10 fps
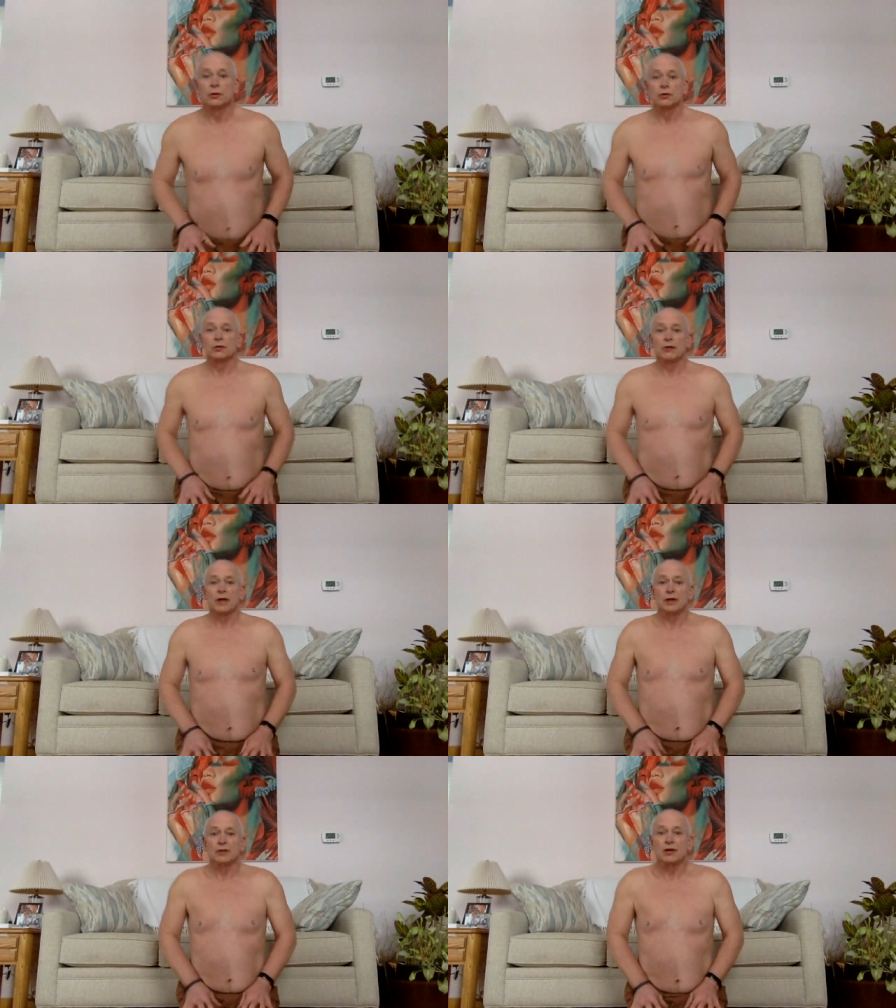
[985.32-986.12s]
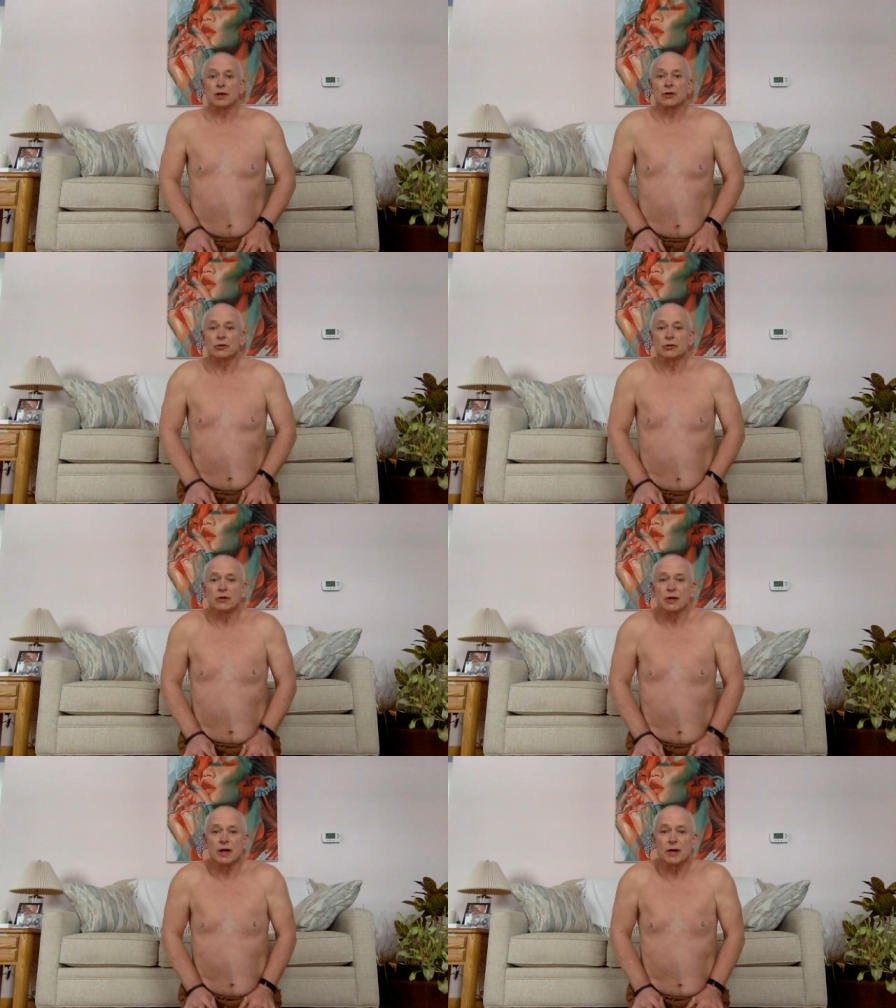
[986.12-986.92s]
So that is our
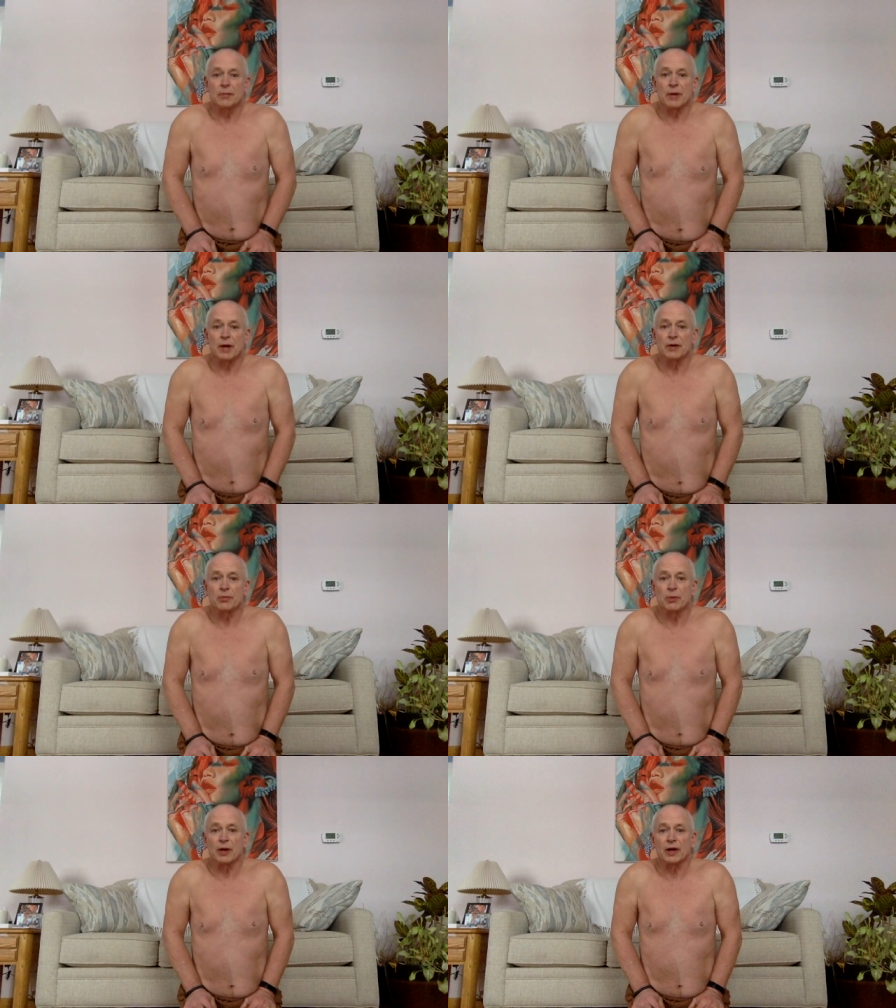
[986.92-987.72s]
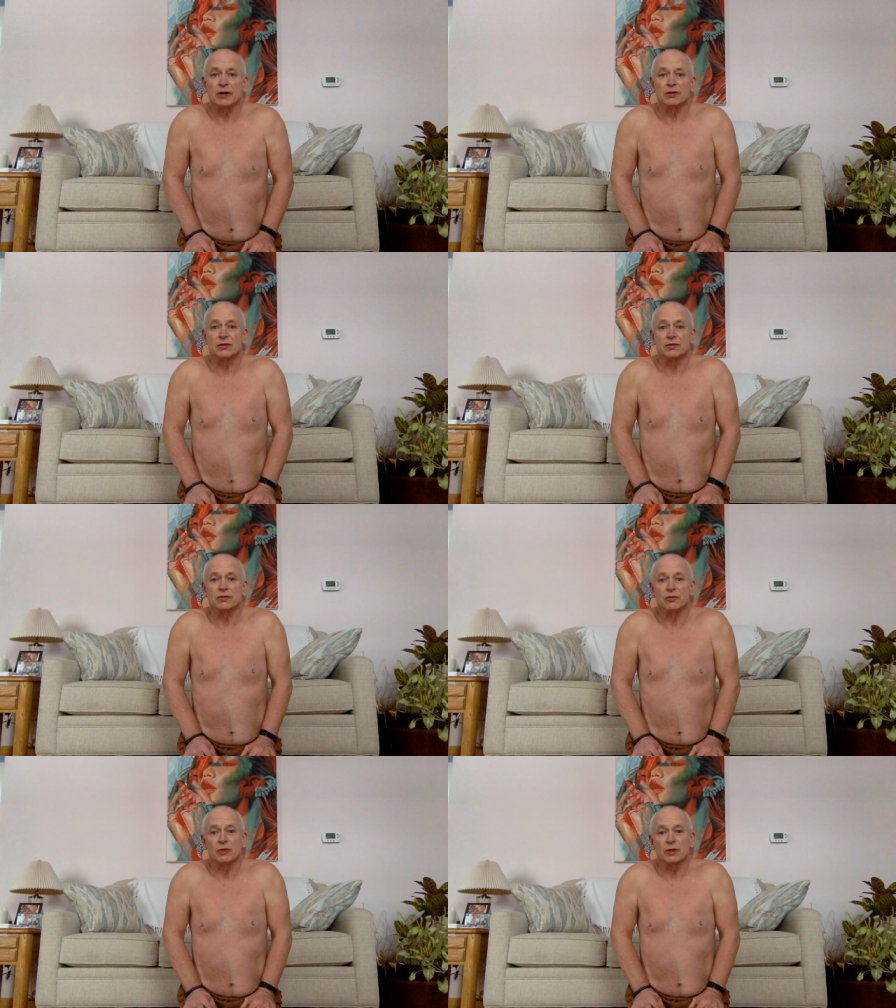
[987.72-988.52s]
uddiyana bandha practice.
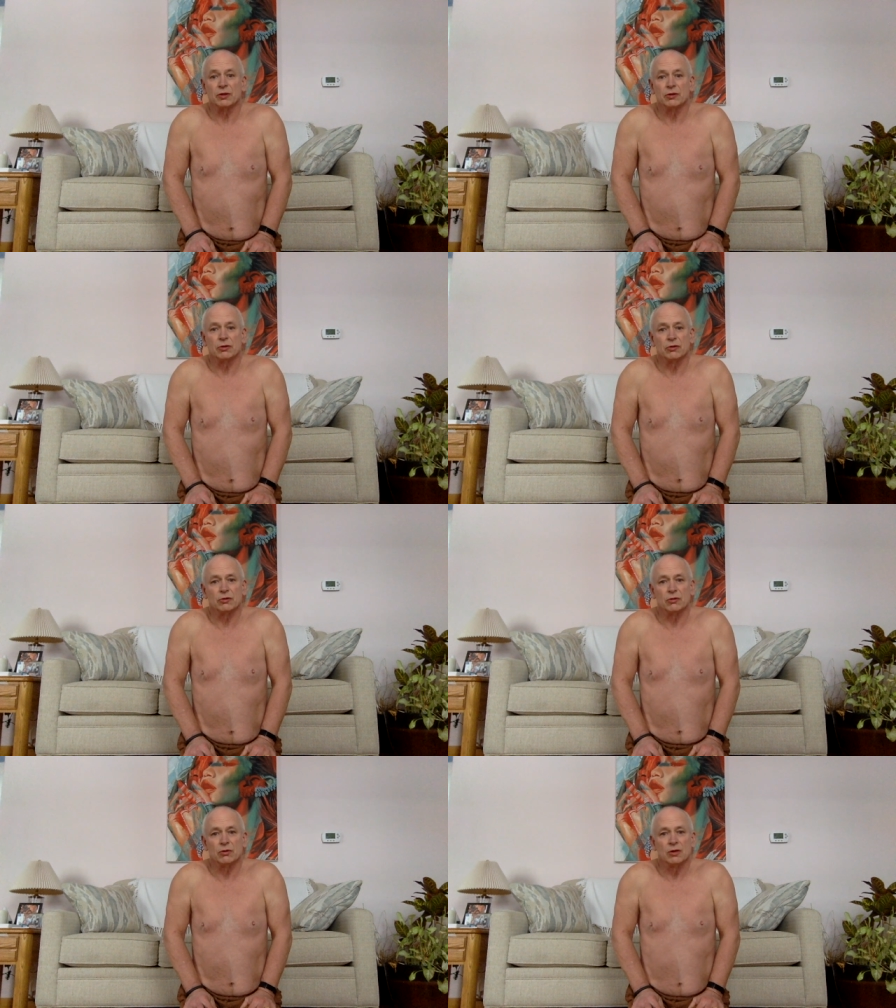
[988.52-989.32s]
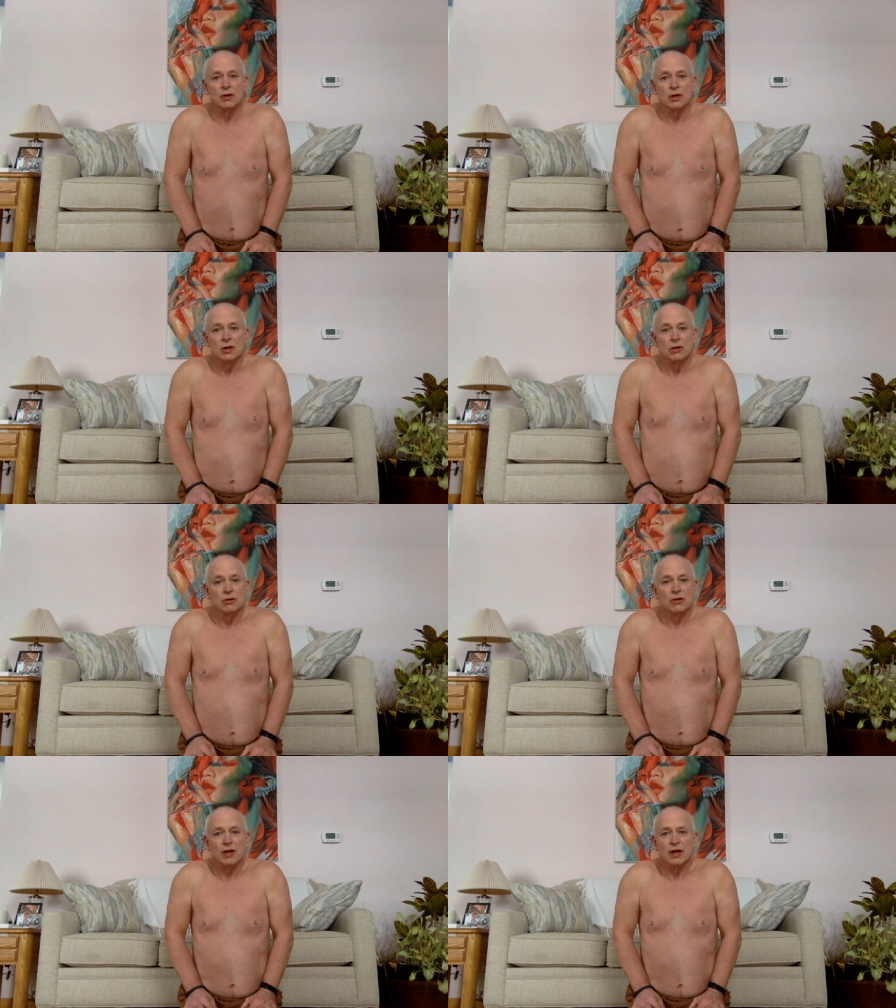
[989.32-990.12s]
If we can do
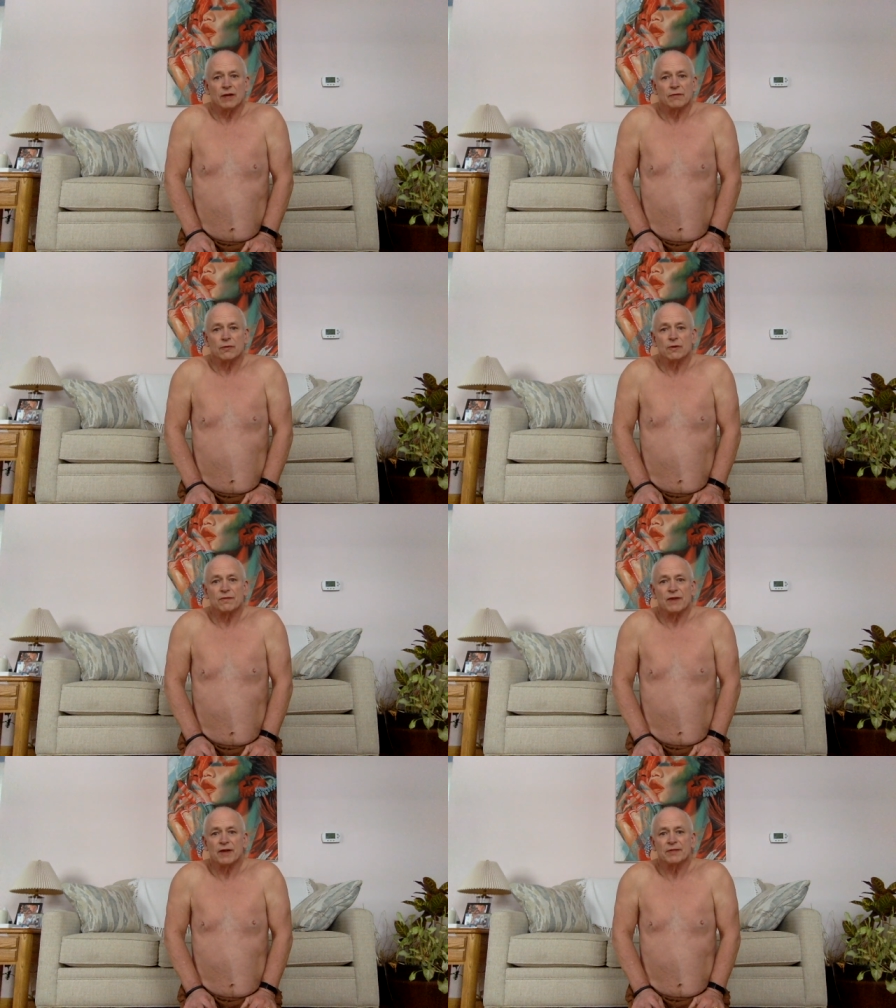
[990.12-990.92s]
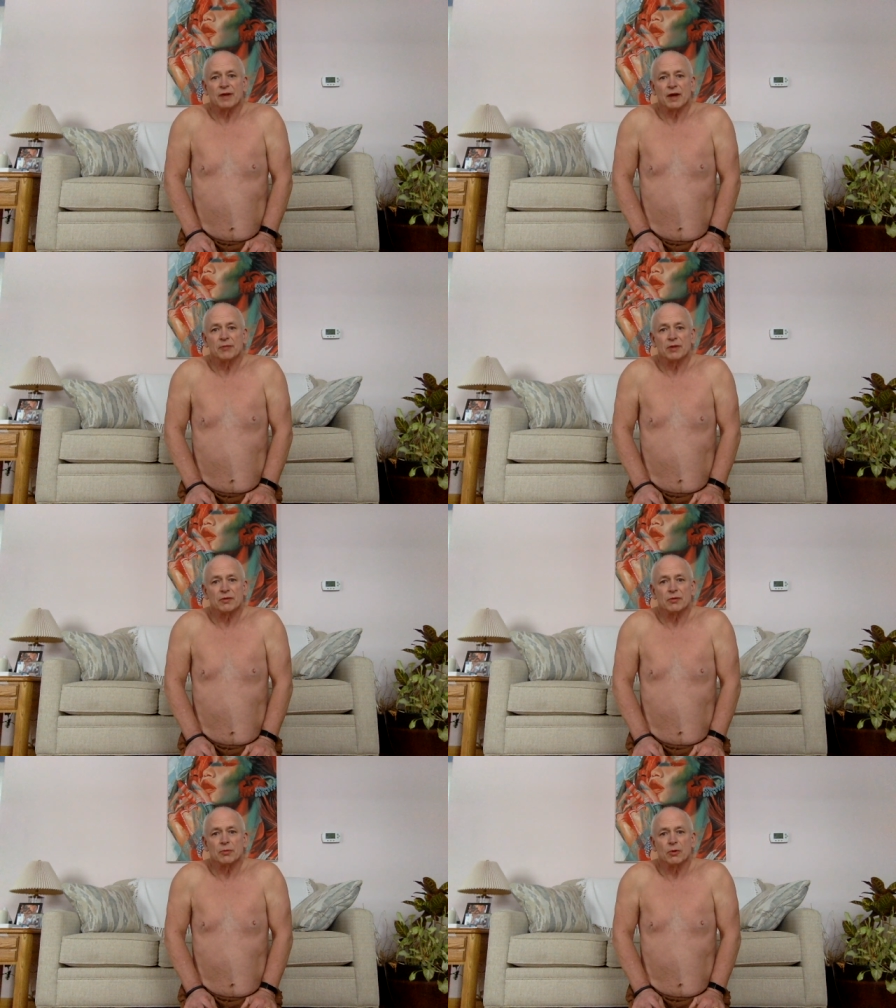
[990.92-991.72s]
that like 4 or 5 times
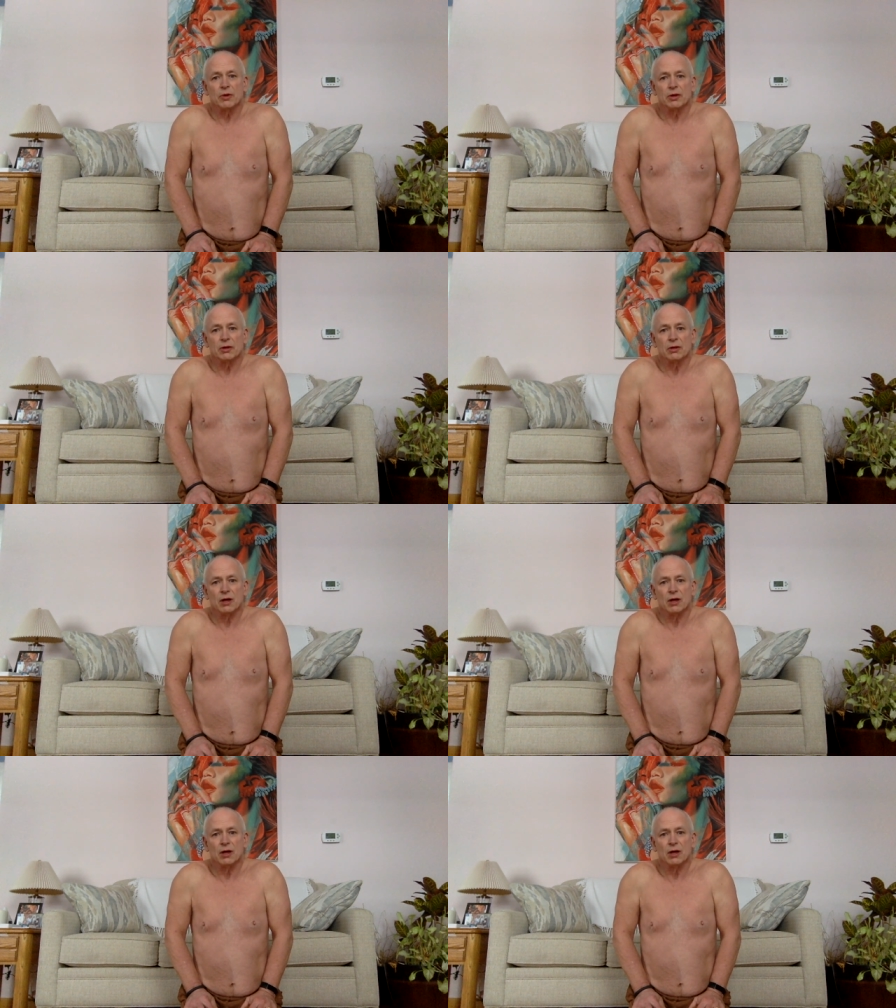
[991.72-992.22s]
every morning.